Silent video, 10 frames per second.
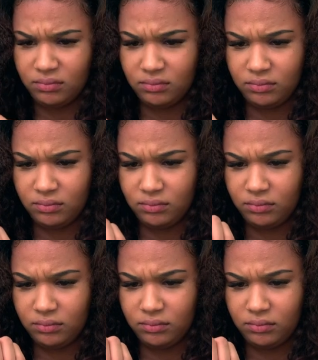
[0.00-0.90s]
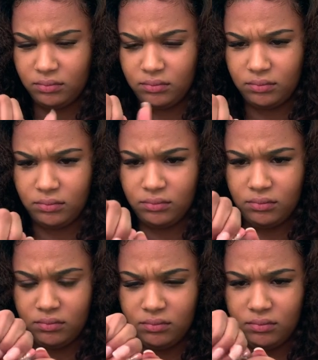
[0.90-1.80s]

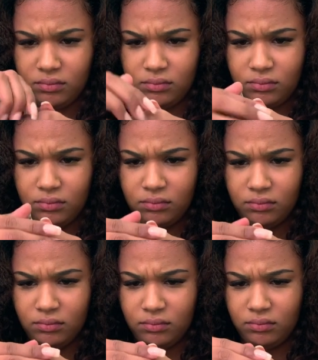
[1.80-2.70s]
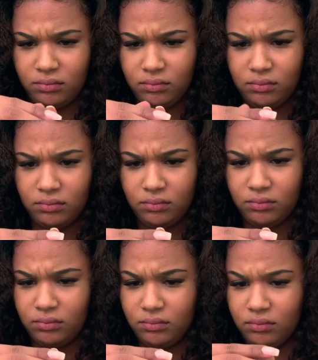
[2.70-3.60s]

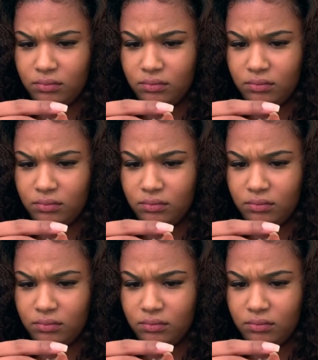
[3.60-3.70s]
(no one is talking)